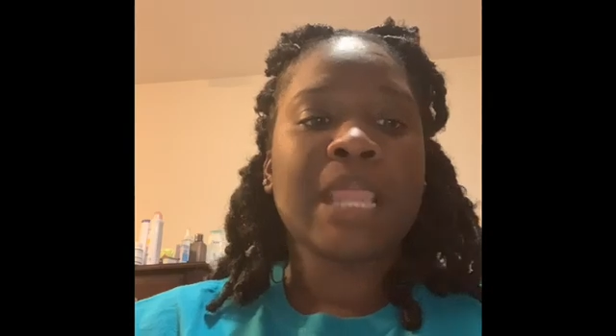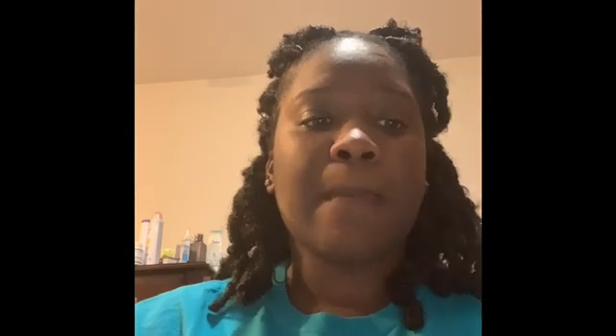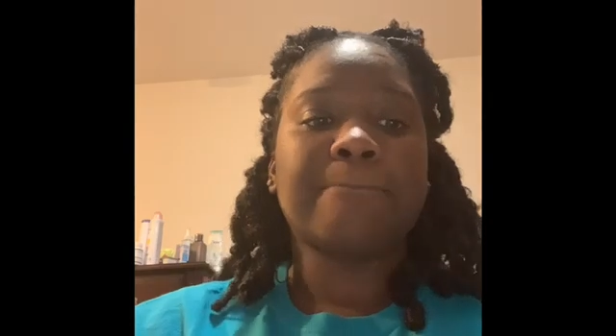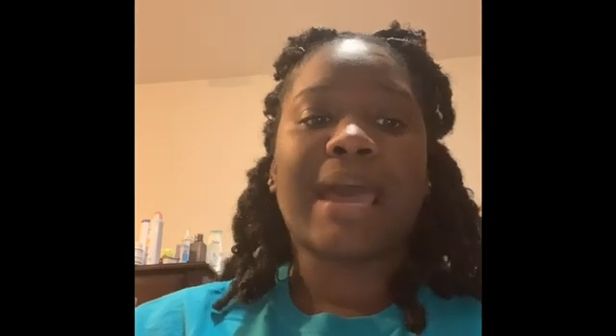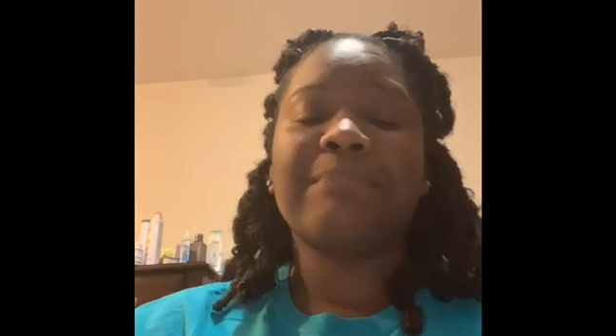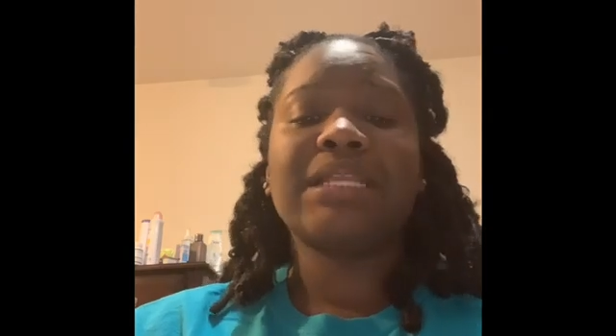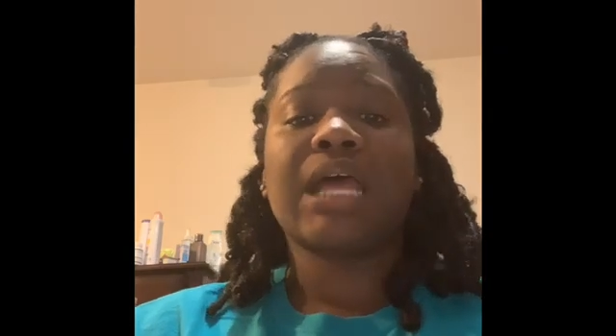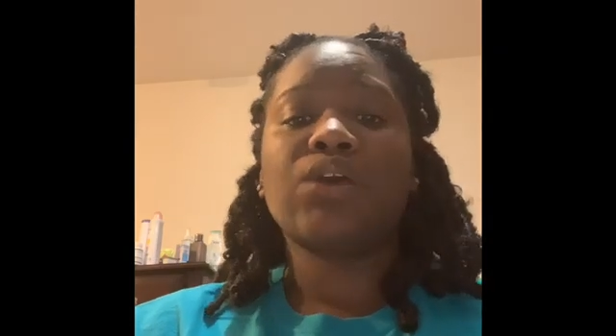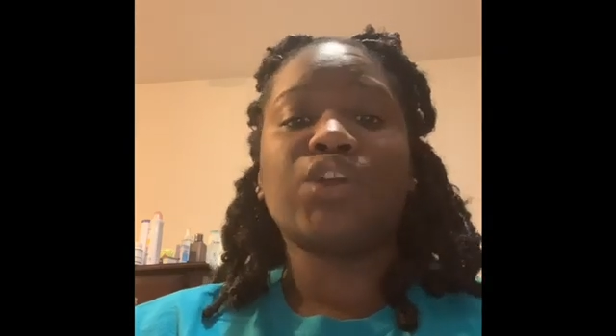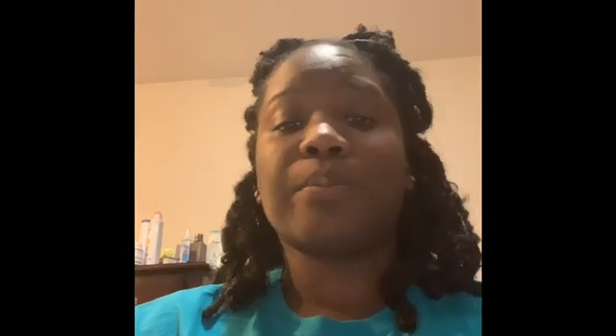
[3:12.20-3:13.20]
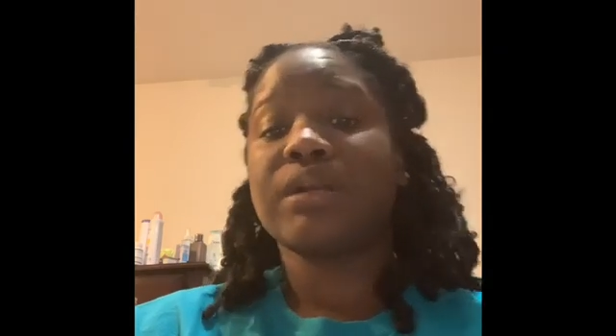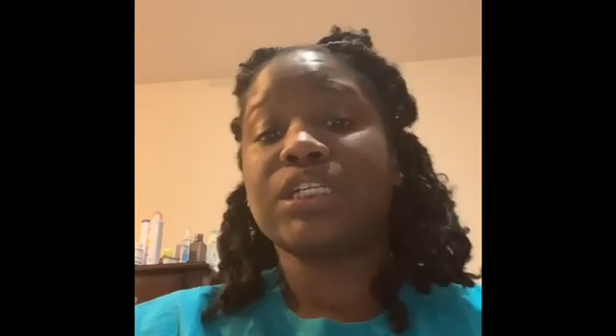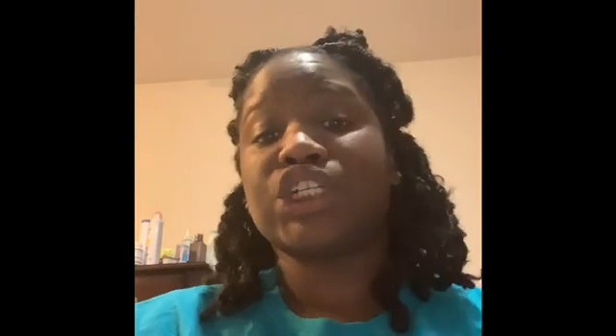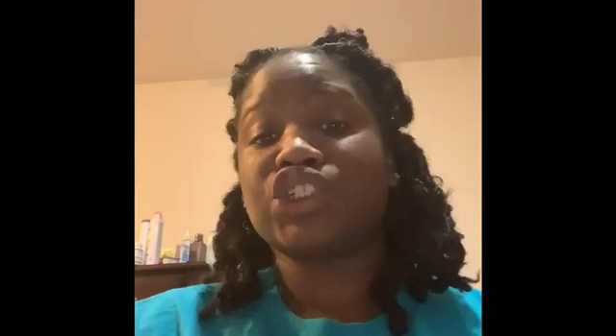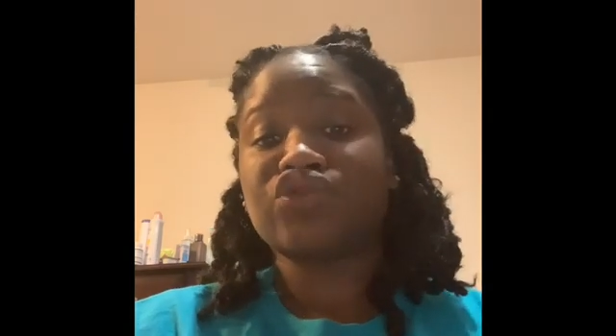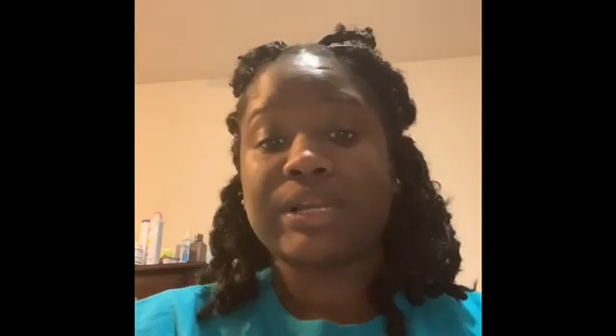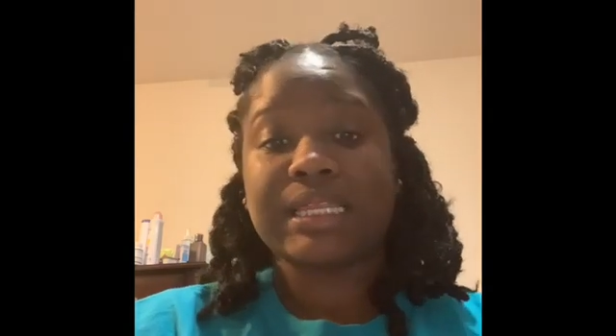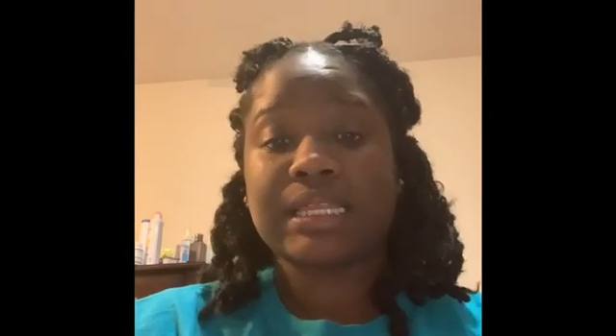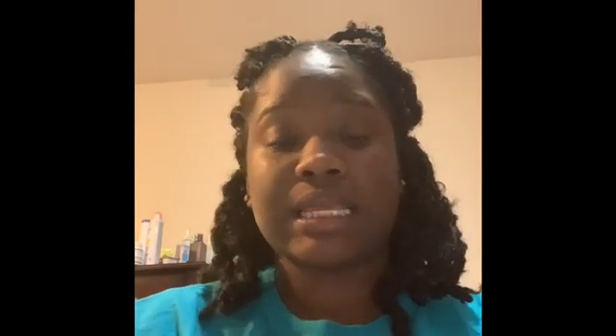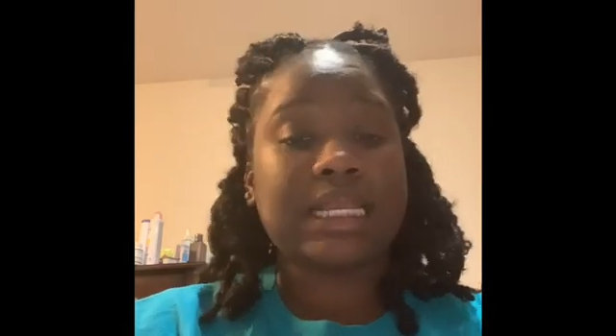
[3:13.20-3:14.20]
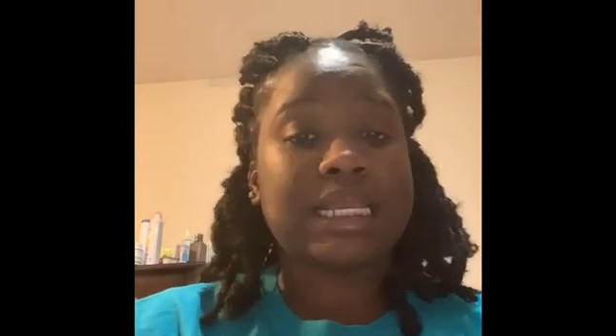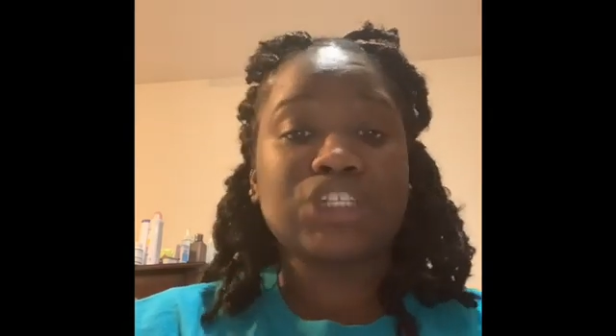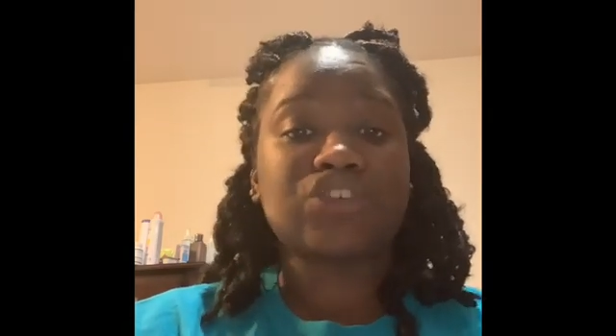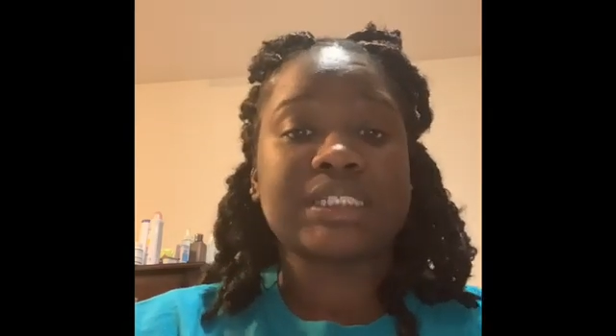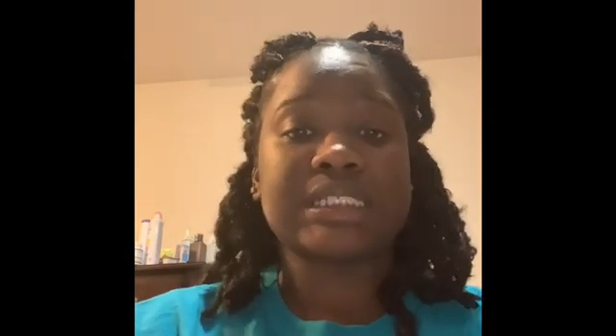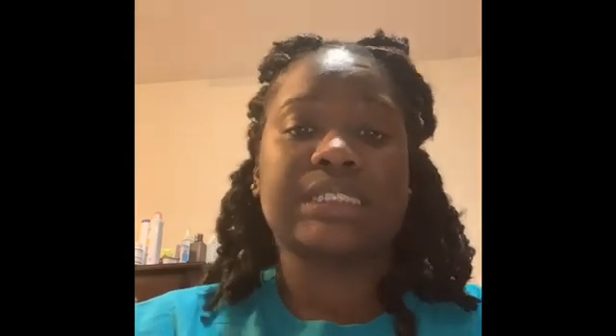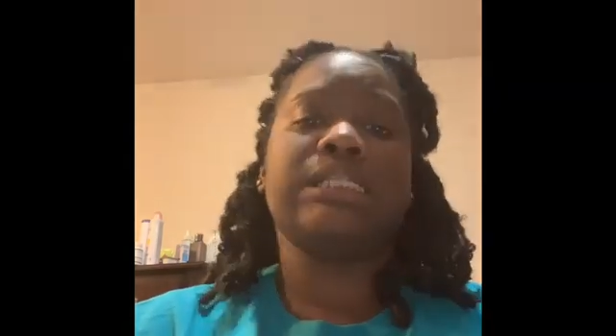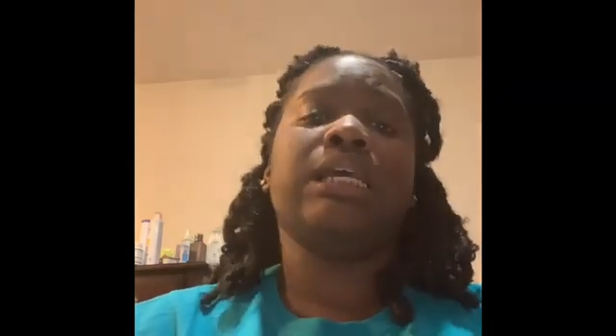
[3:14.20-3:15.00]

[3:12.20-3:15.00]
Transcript: Mapping out your personal strengths and interests.